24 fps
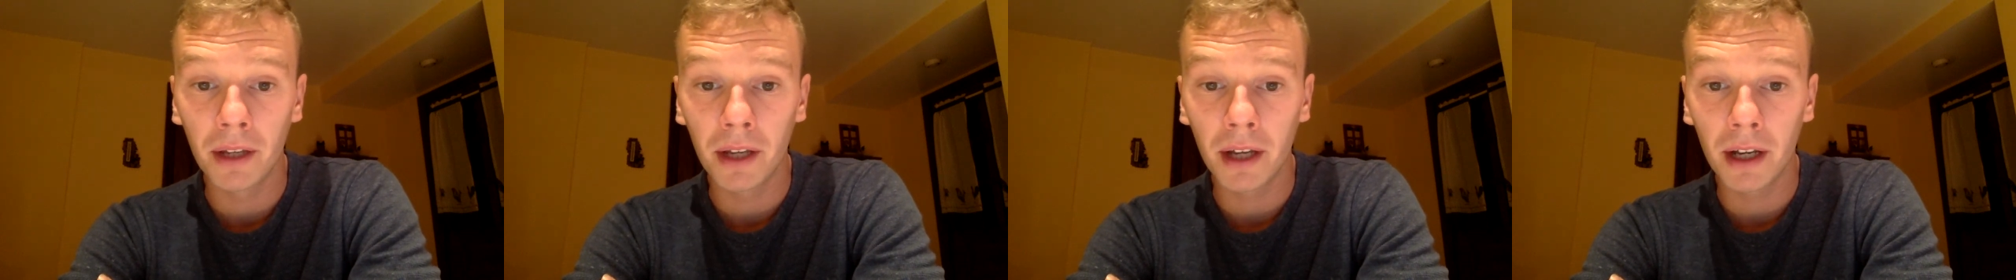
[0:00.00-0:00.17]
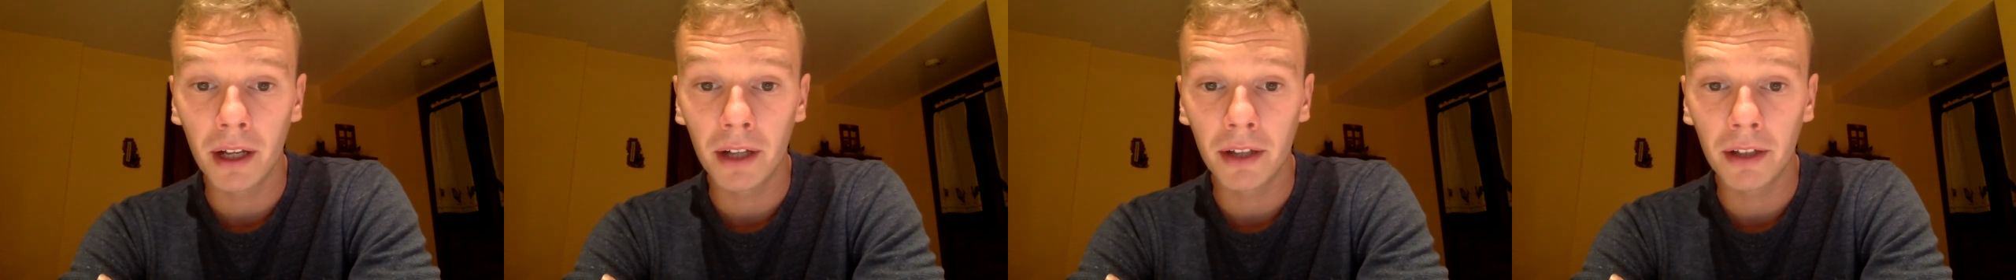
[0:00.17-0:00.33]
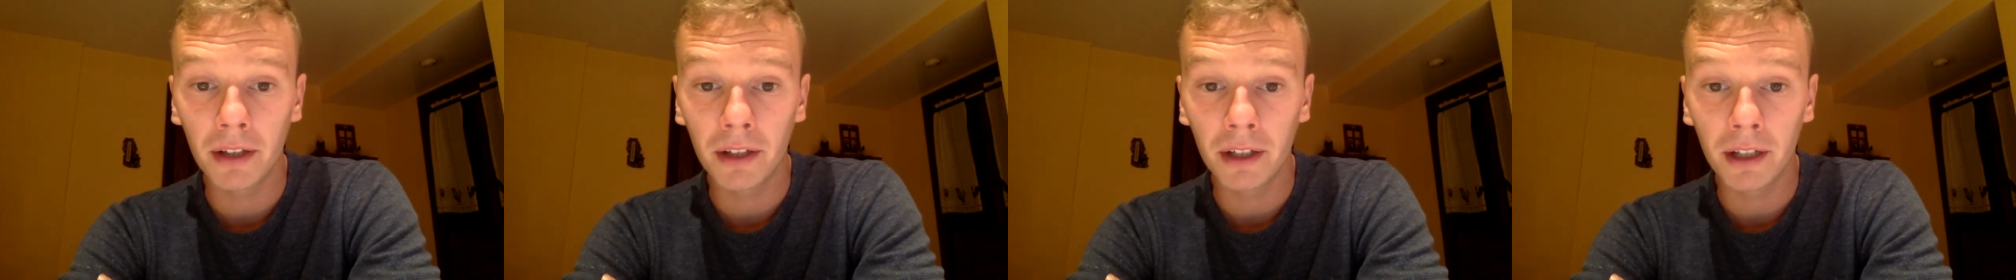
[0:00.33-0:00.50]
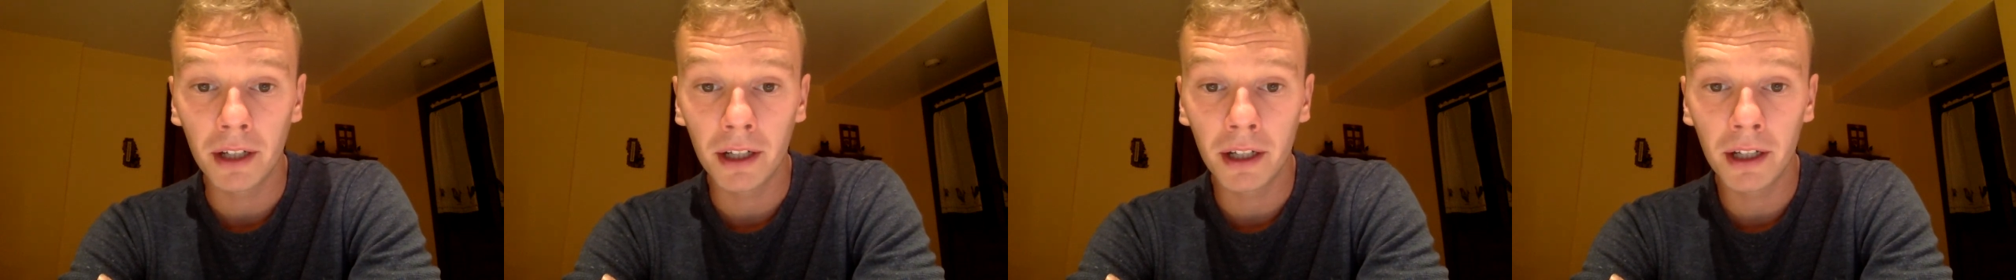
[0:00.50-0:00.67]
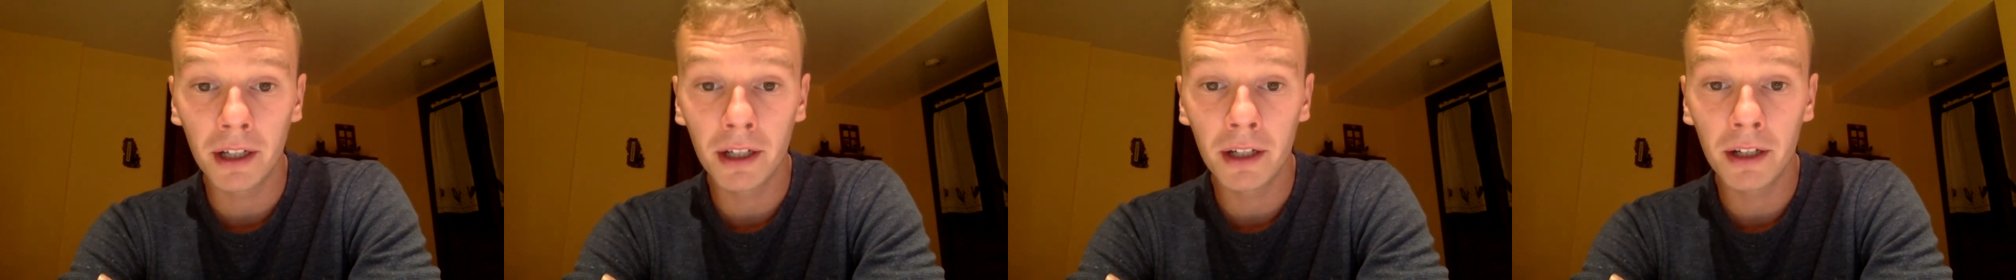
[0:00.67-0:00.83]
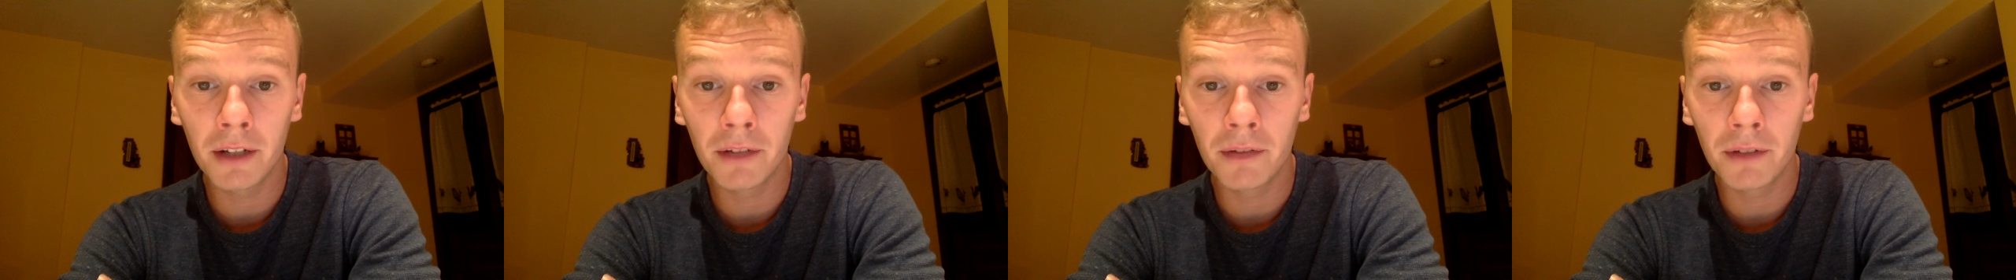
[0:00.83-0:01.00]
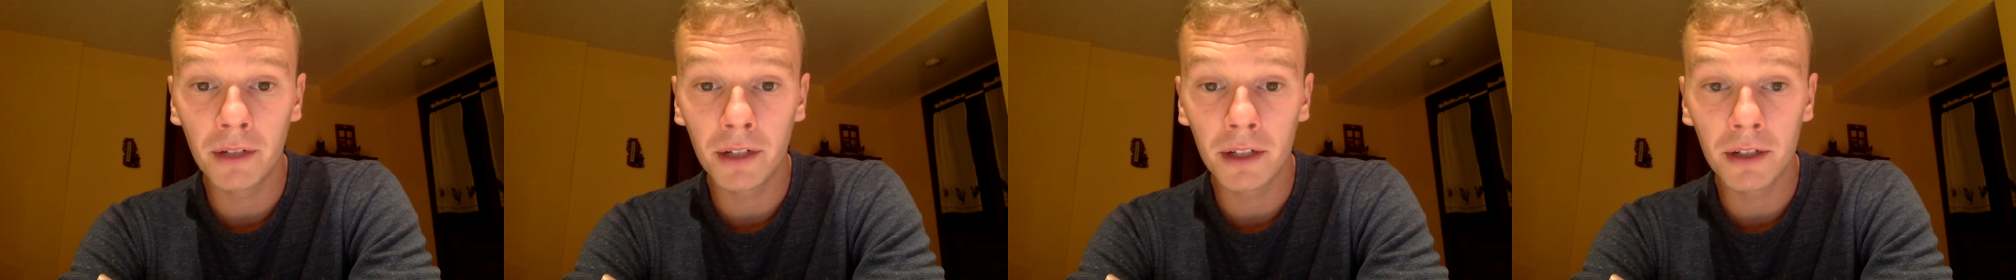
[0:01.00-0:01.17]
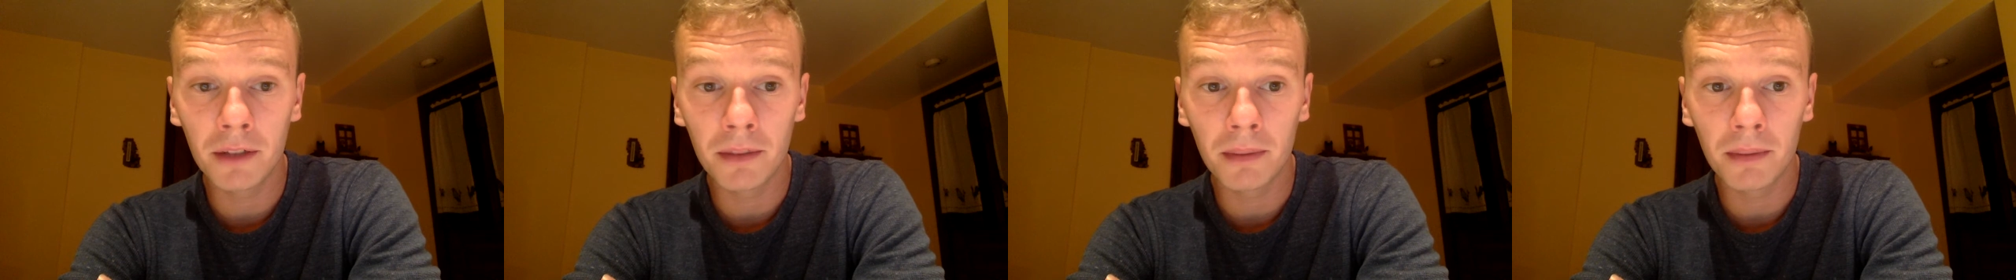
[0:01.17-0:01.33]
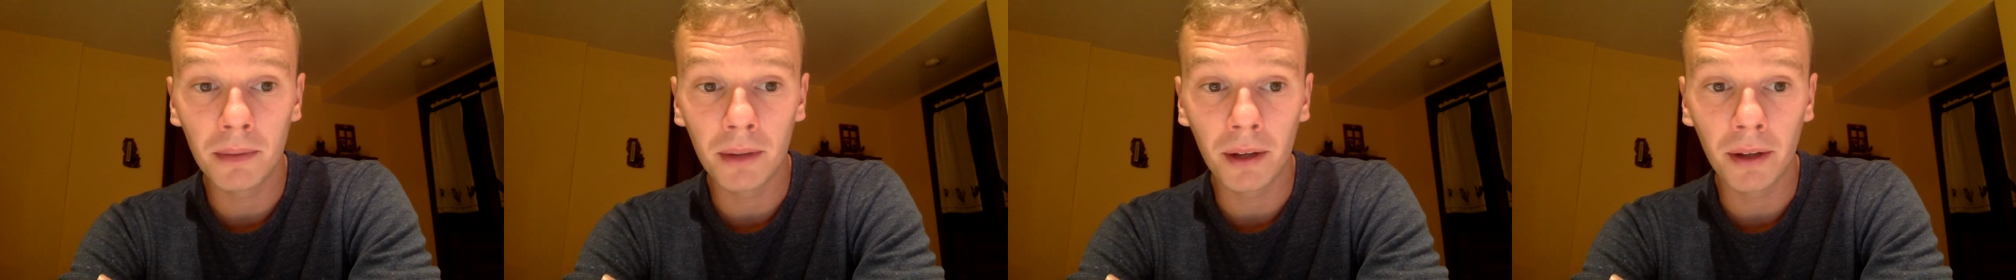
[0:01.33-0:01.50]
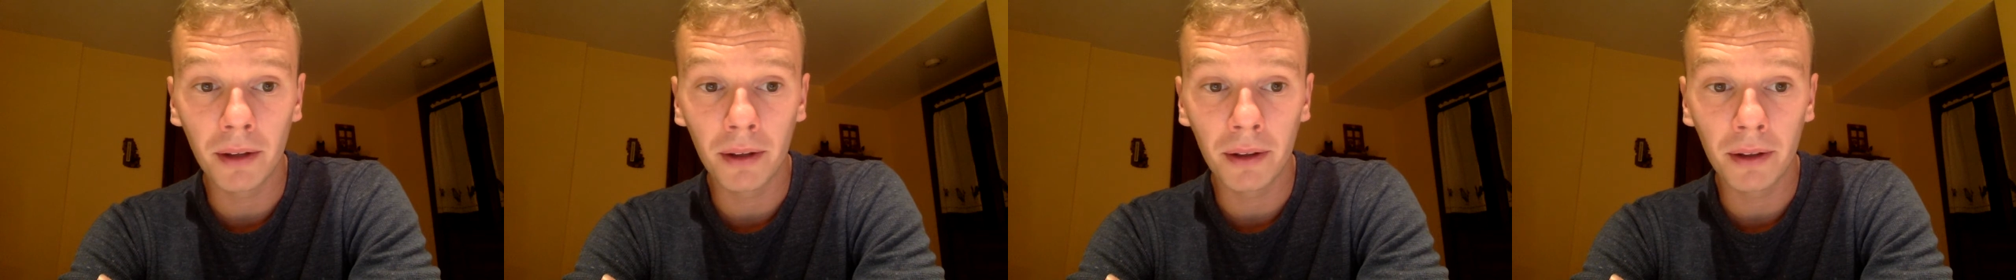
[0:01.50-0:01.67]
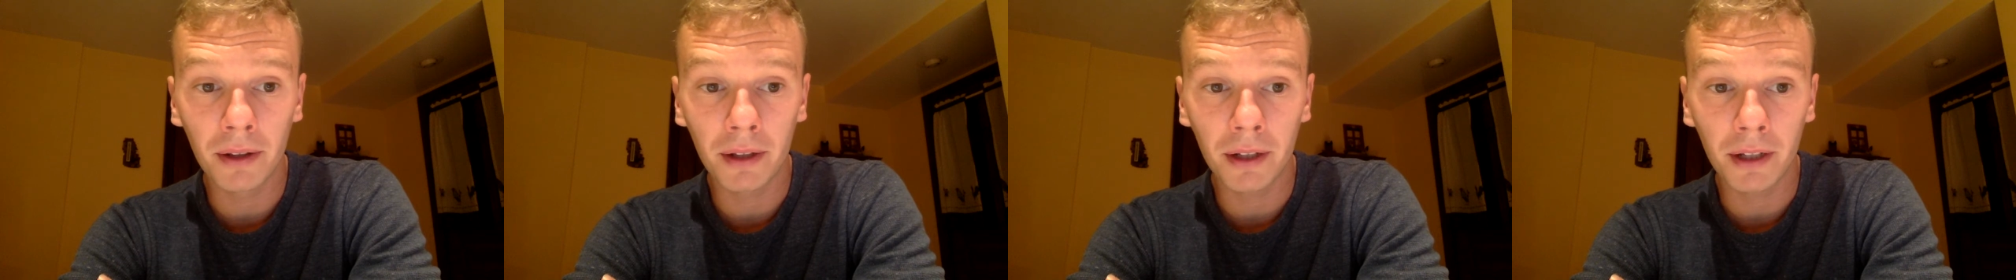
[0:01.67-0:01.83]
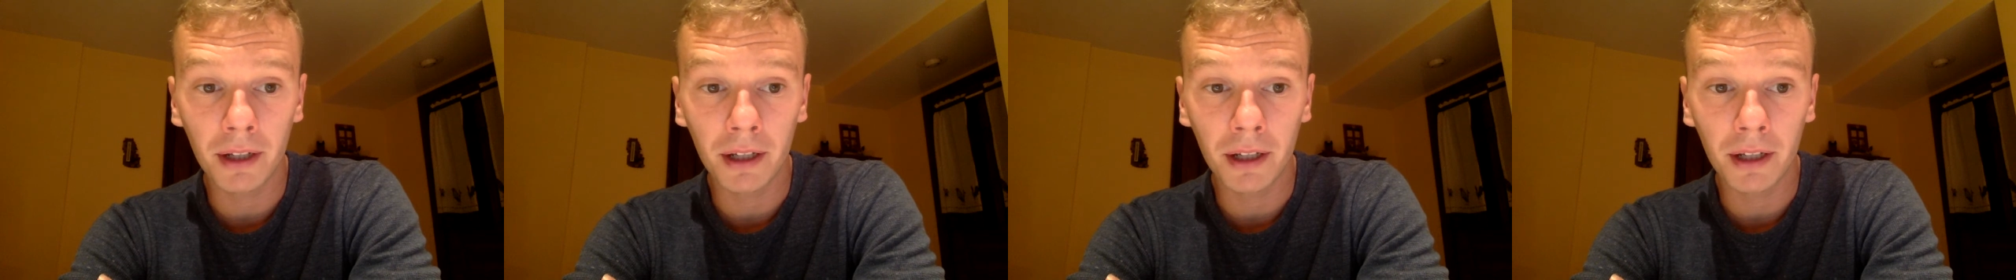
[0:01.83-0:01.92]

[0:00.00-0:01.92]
At the end of each month,